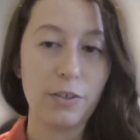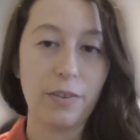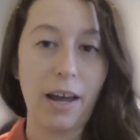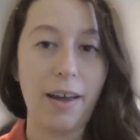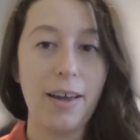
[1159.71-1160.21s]
So
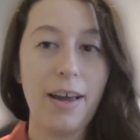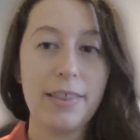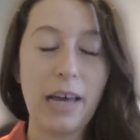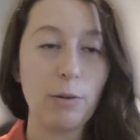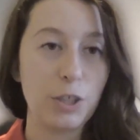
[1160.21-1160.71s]
that
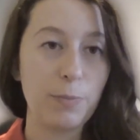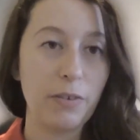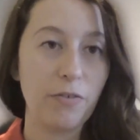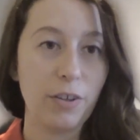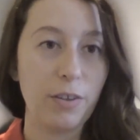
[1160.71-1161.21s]
would just
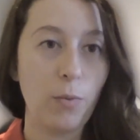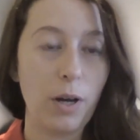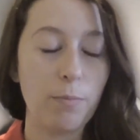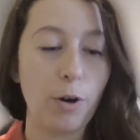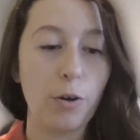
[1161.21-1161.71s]
be for the
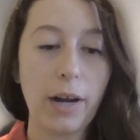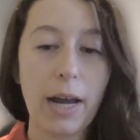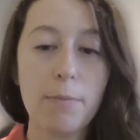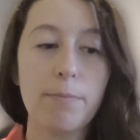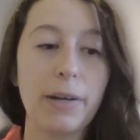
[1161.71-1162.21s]
one
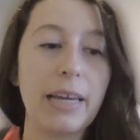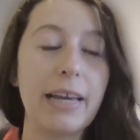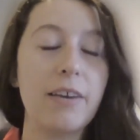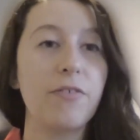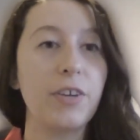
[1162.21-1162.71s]
program. But
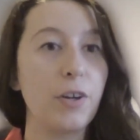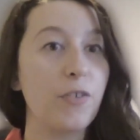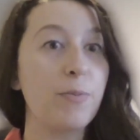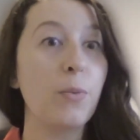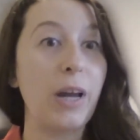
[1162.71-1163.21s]
if you know you've
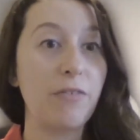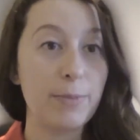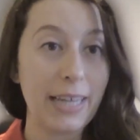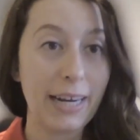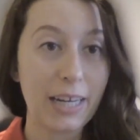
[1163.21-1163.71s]
been away from
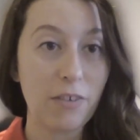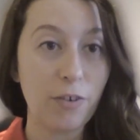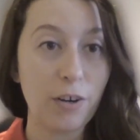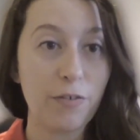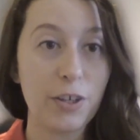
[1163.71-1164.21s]
Seneca
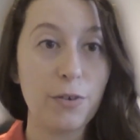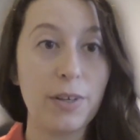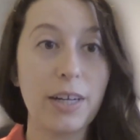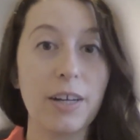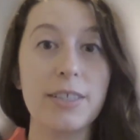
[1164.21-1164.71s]
for a few
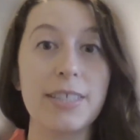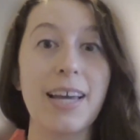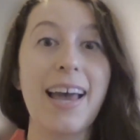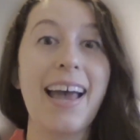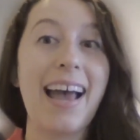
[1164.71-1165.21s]
years,
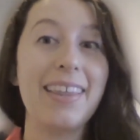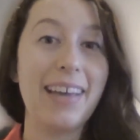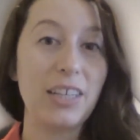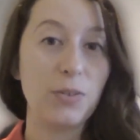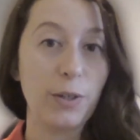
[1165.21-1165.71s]
and
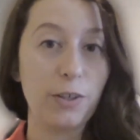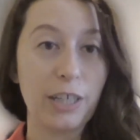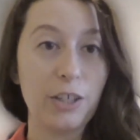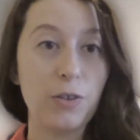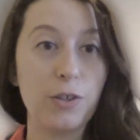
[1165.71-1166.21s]
that's when you're
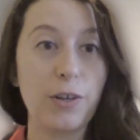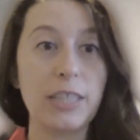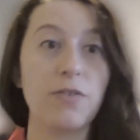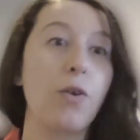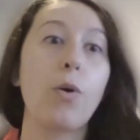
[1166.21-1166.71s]
looking to do a
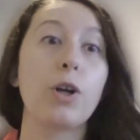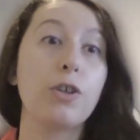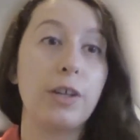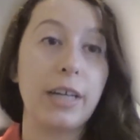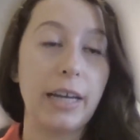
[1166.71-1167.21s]
transfer, or
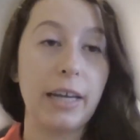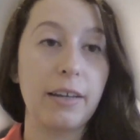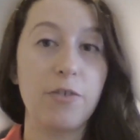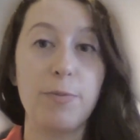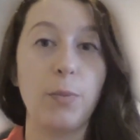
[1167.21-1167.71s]

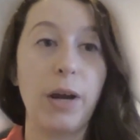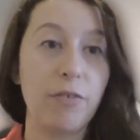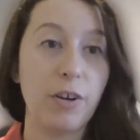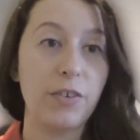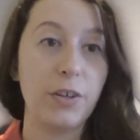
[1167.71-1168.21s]
you've been away
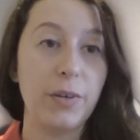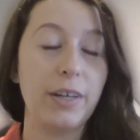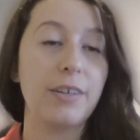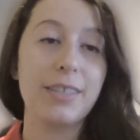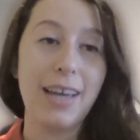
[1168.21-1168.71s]
for a few
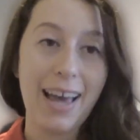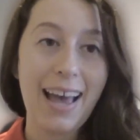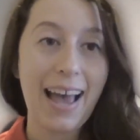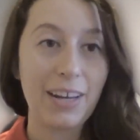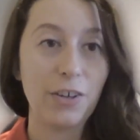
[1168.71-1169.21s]
years
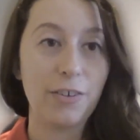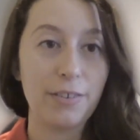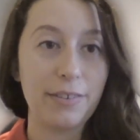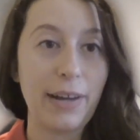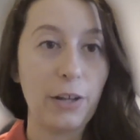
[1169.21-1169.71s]
and
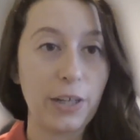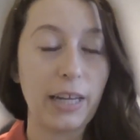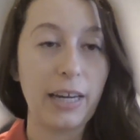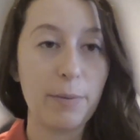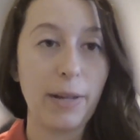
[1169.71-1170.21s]
you're now
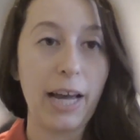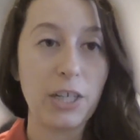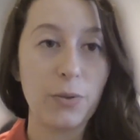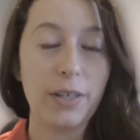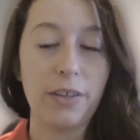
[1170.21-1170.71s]
looking at
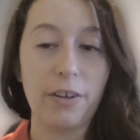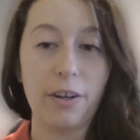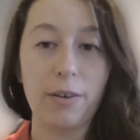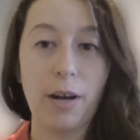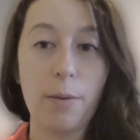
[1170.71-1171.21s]
applying to
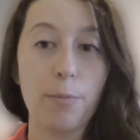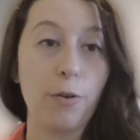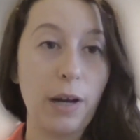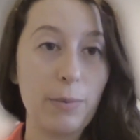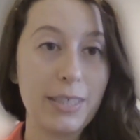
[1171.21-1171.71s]
another
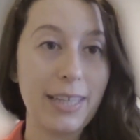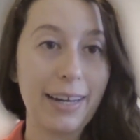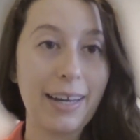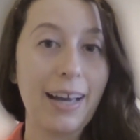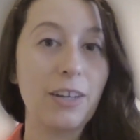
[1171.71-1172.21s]
program with
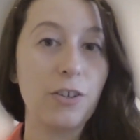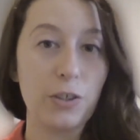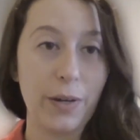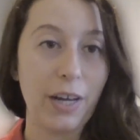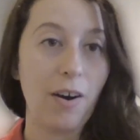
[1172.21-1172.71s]
Seneca, and you're
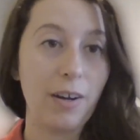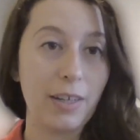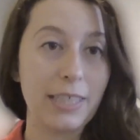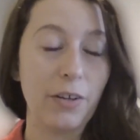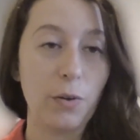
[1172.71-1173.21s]
doing it on
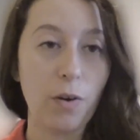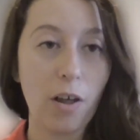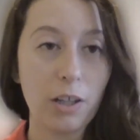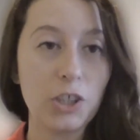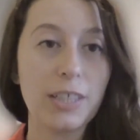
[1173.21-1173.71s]
Ontario
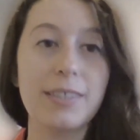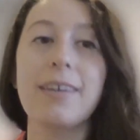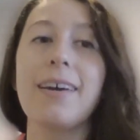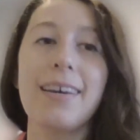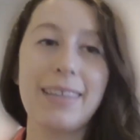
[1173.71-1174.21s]
Colleges,
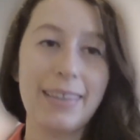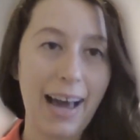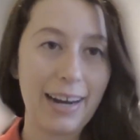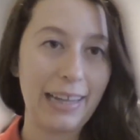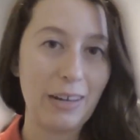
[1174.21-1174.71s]
then
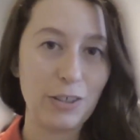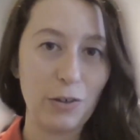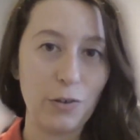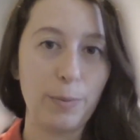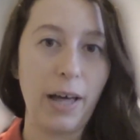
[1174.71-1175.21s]
that allows you
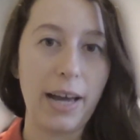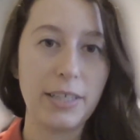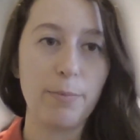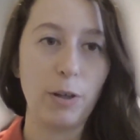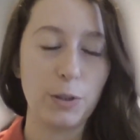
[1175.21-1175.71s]
to apply
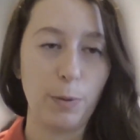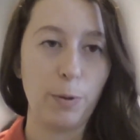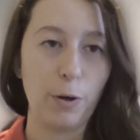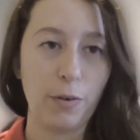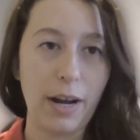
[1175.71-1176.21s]
to multiple
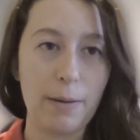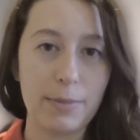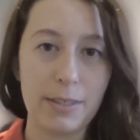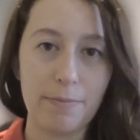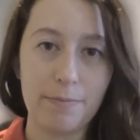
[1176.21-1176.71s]
programs.